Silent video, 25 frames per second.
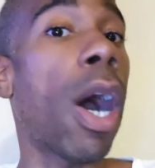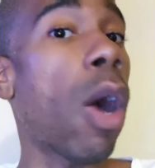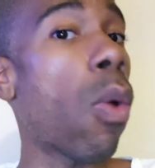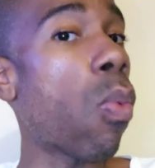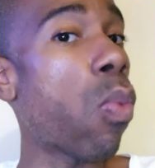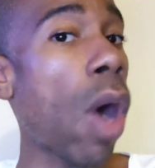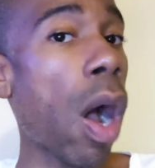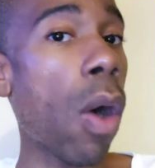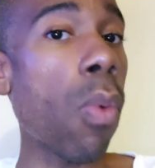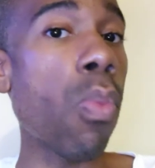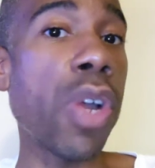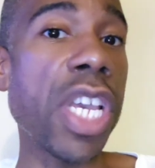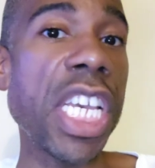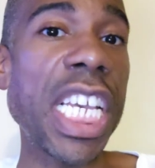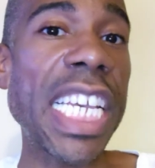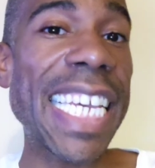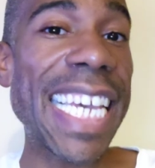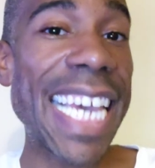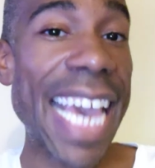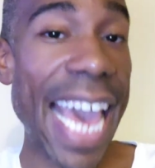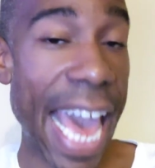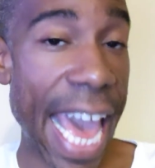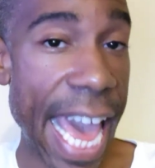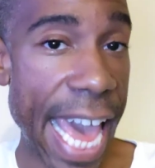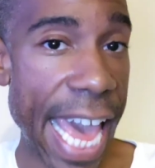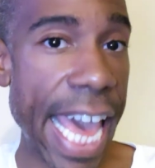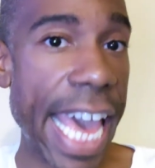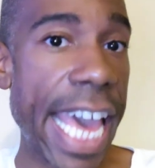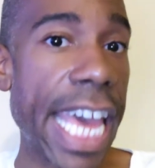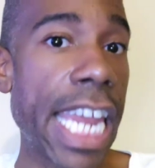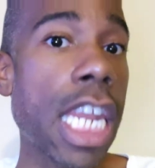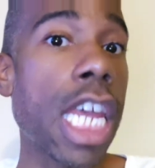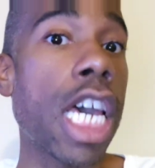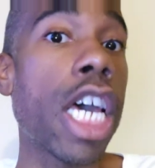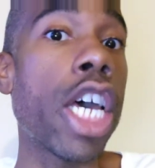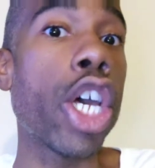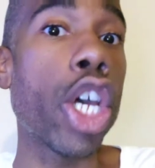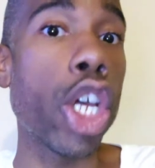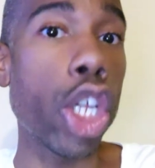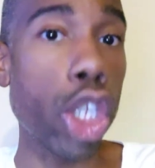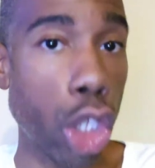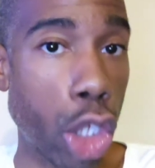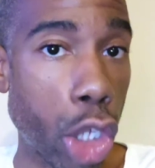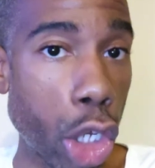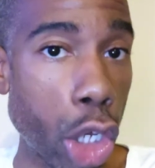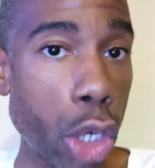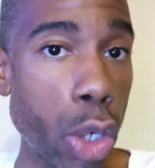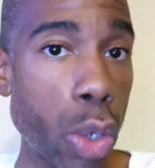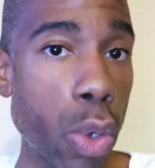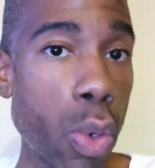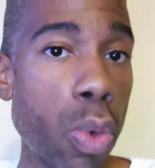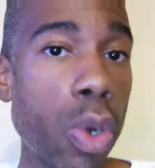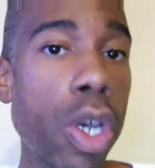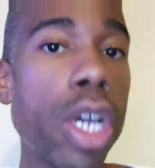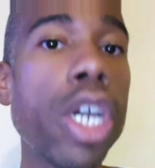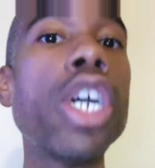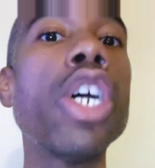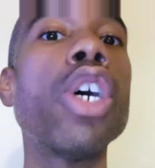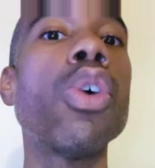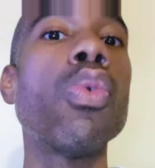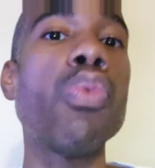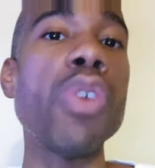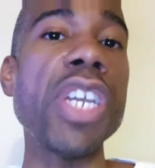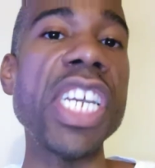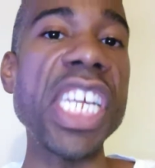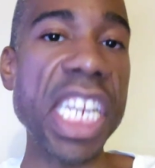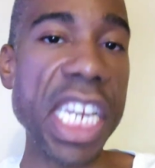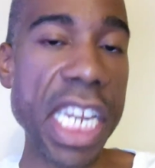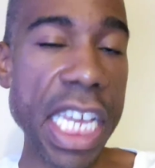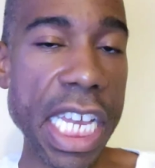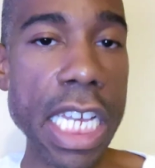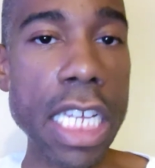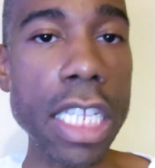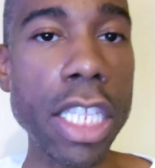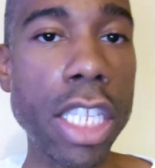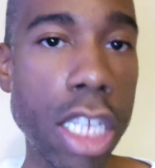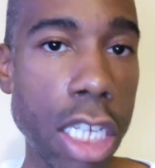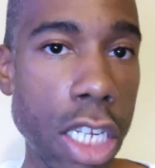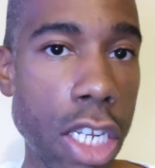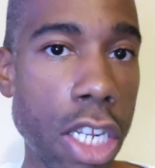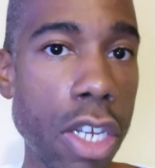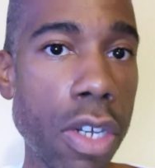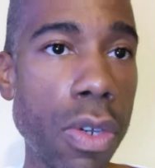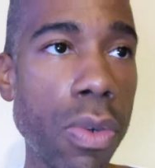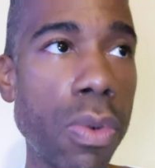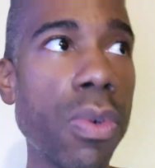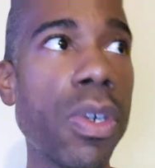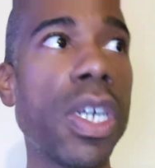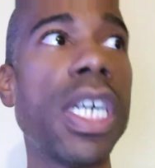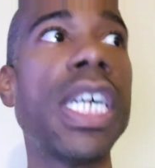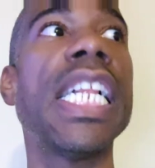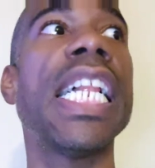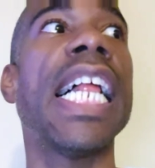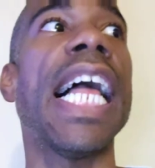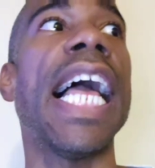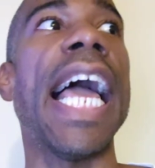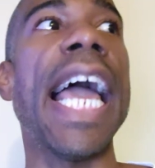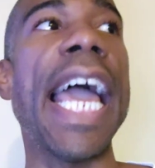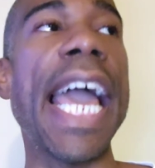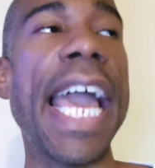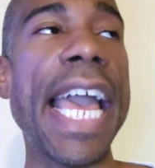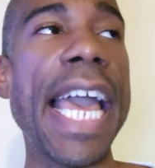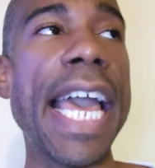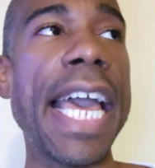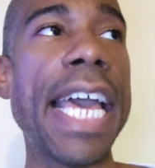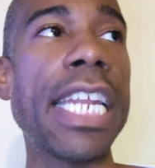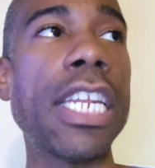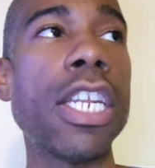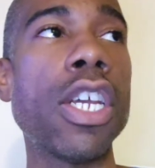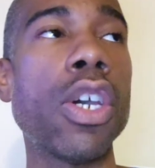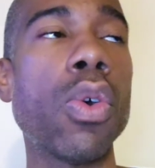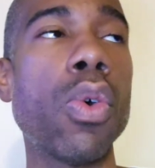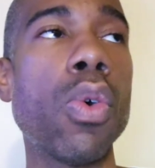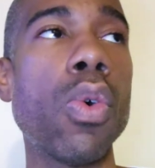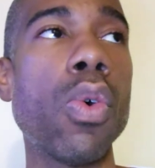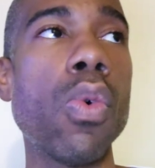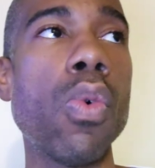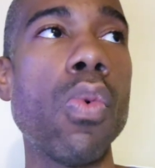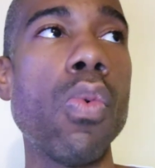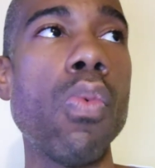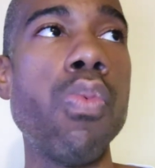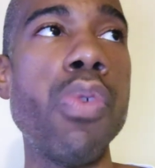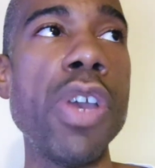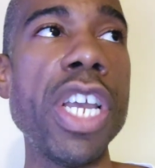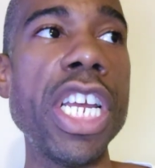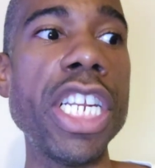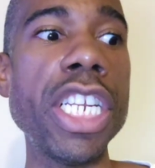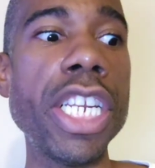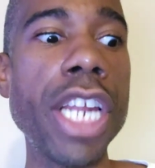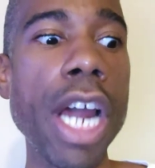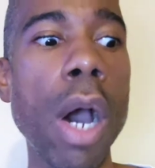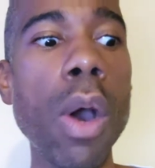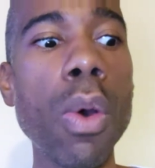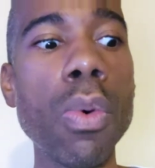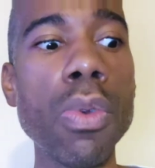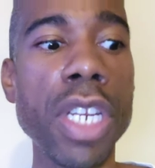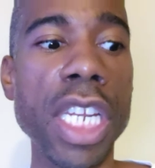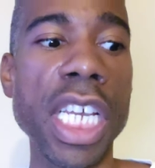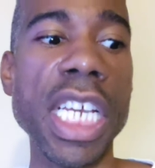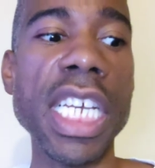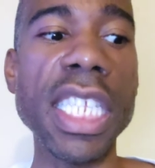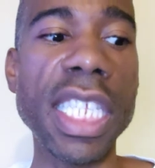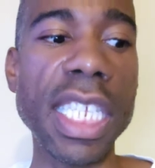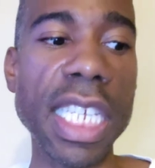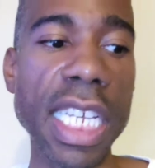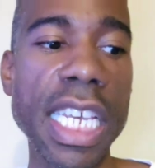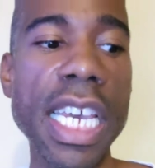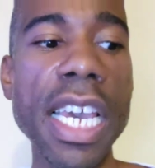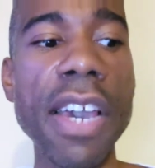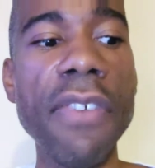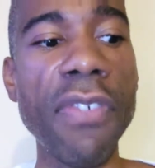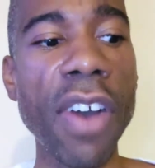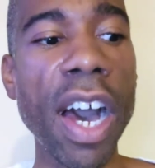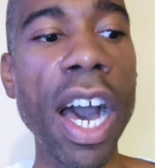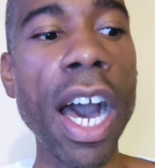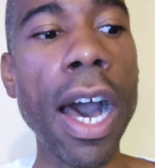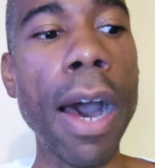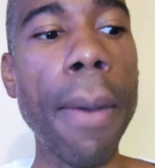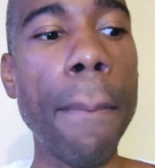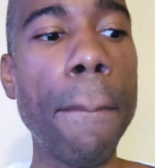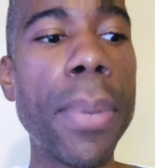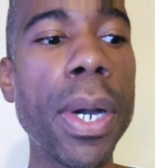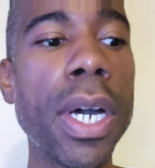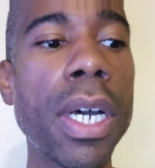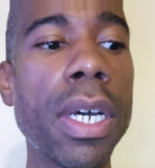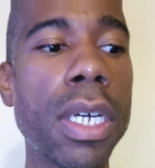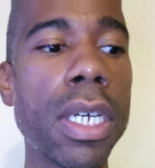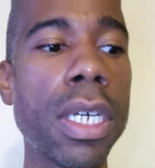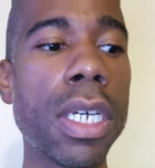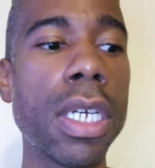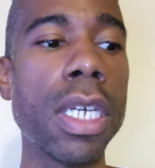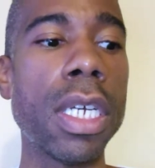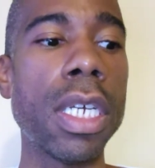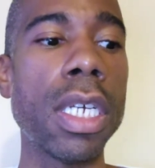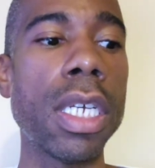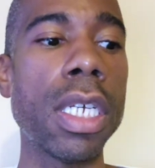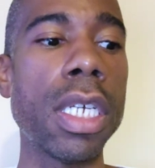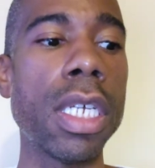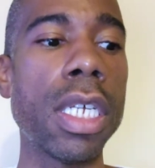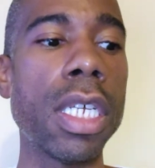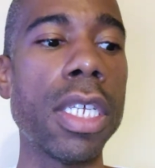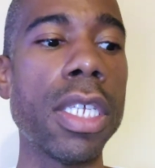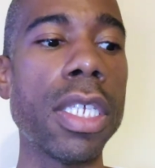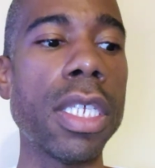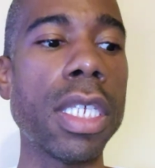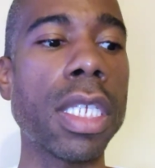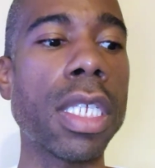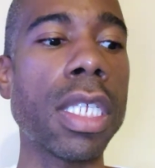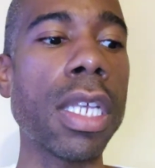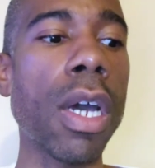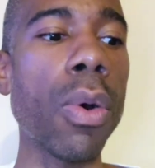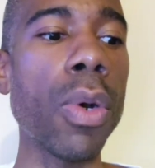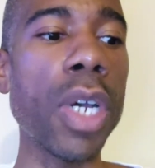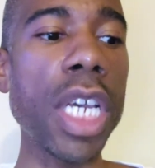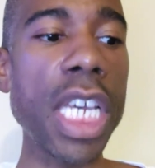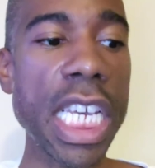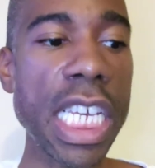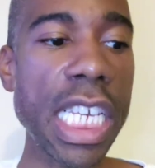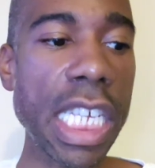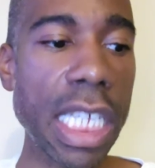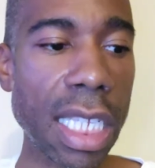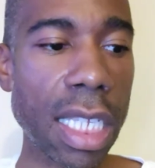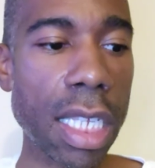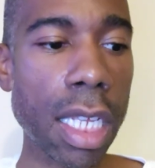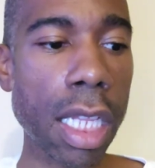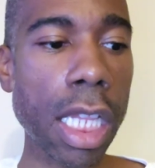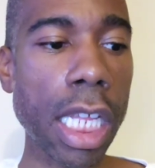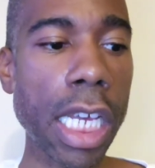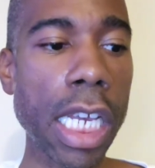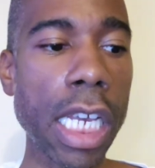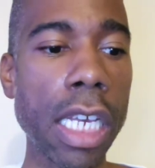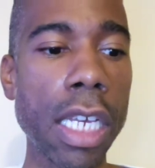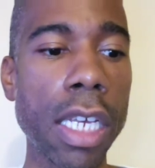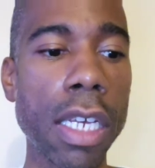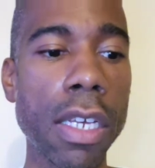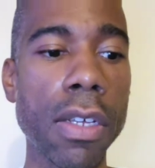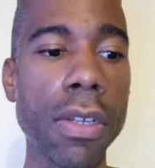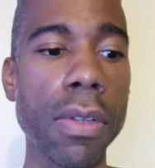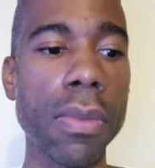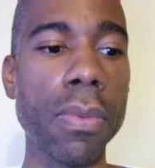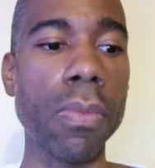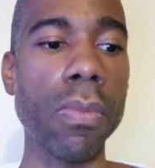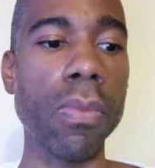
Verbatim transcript: But what we can do, we need to do. And we don't need to give up so easily